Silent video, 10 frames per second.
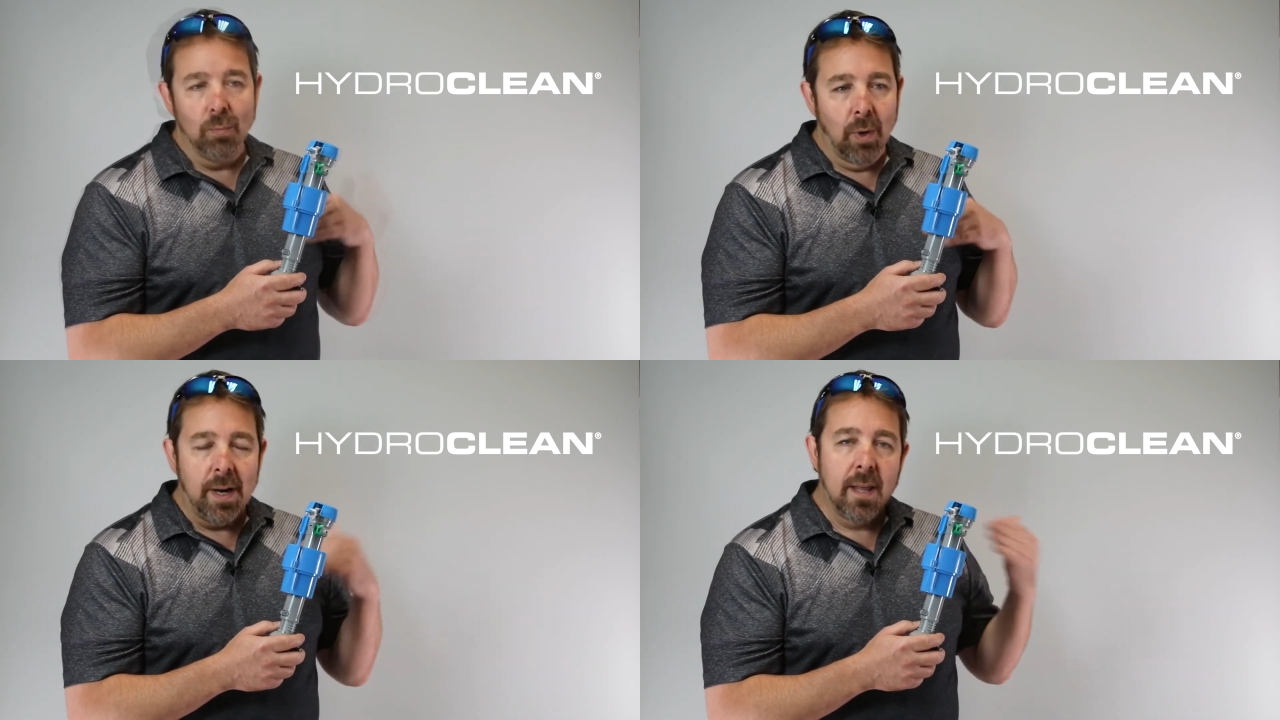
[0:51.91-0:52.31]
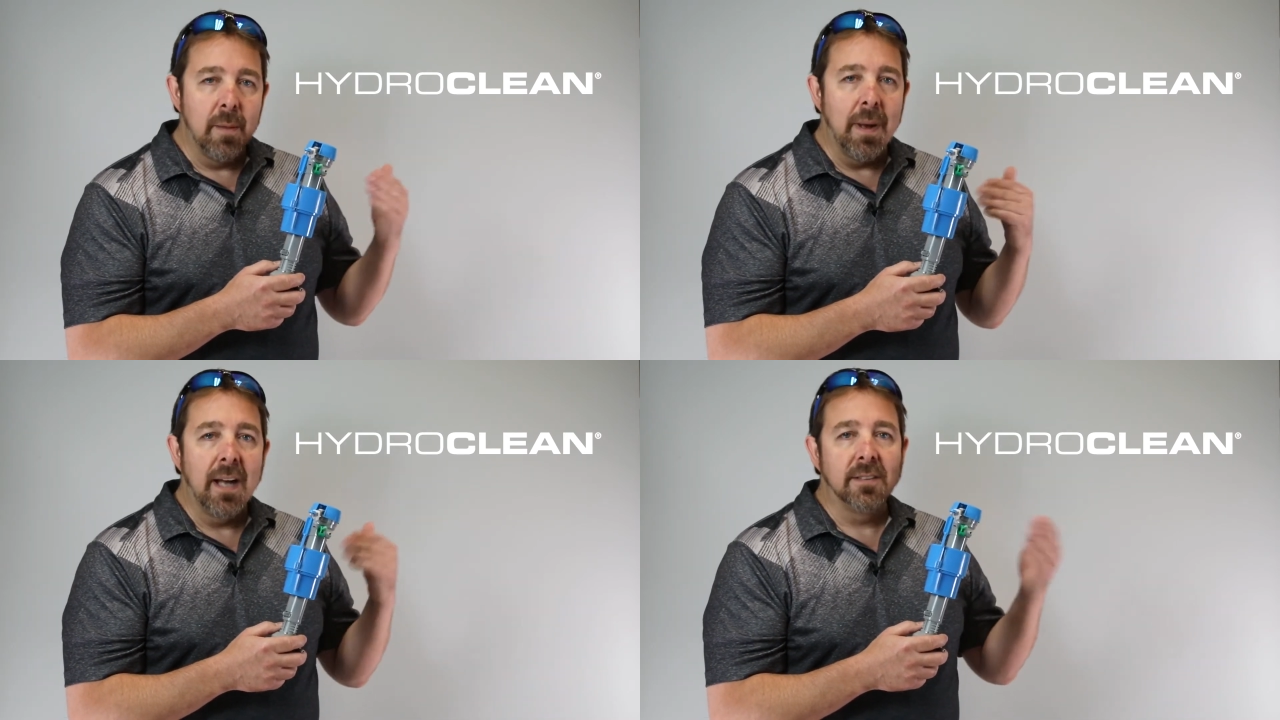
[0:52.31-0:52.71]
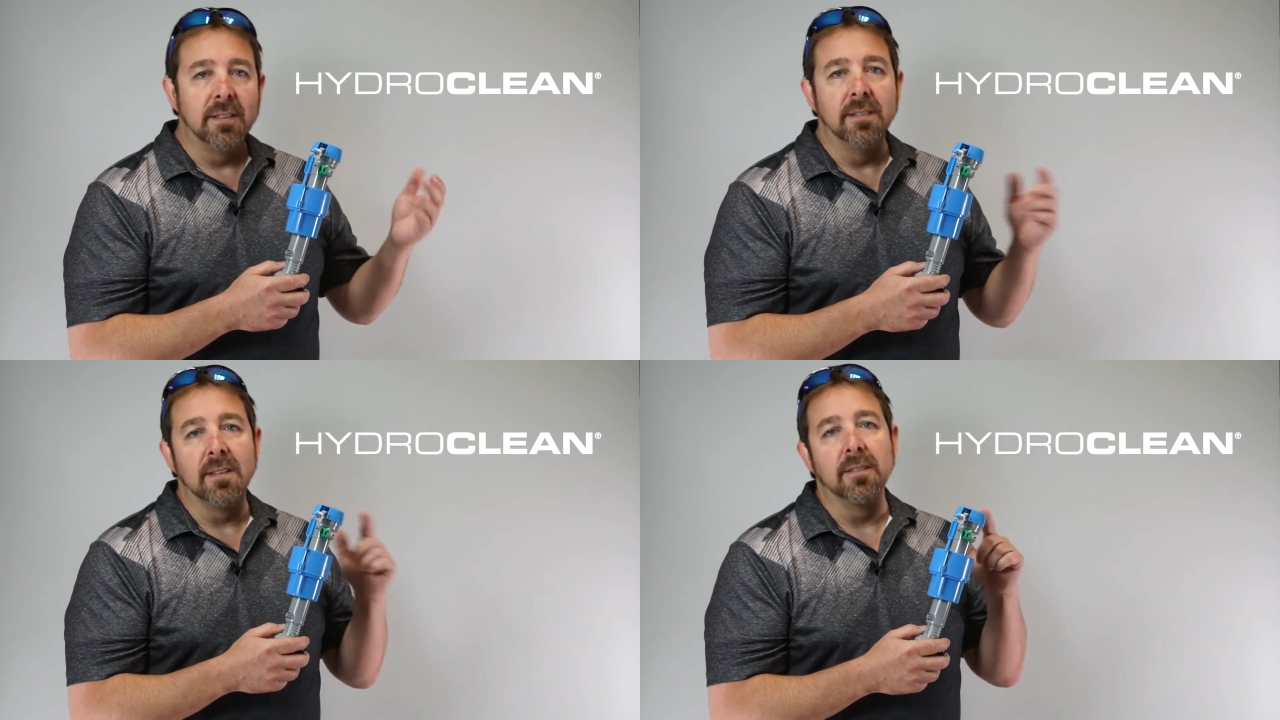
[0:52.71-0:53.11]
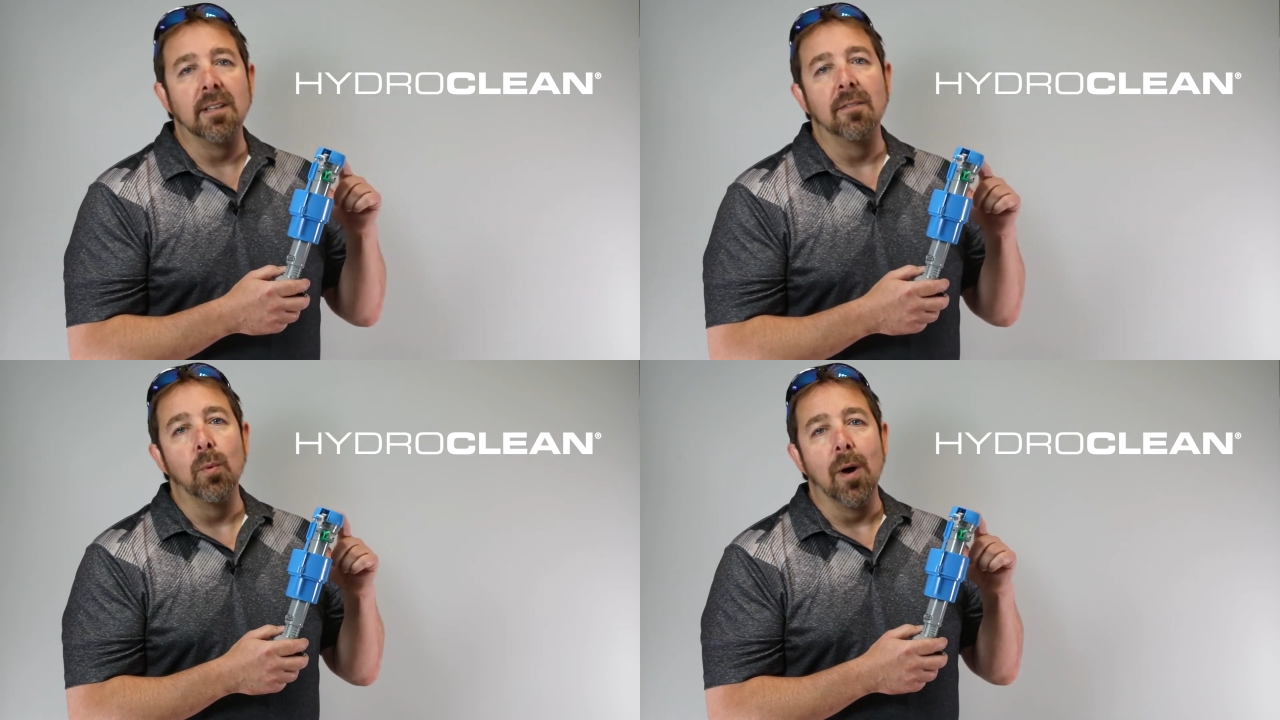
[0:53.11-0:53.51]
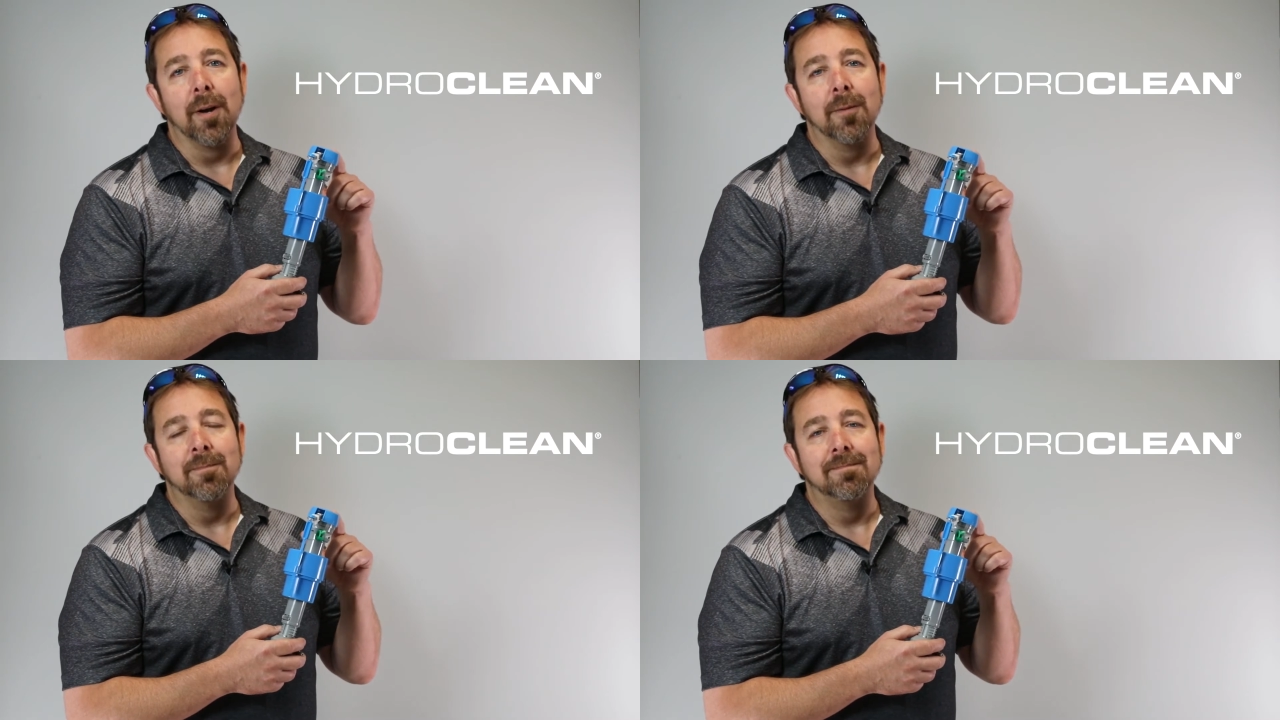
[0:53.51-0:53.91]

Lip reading: Right out of the box, you can start saving water.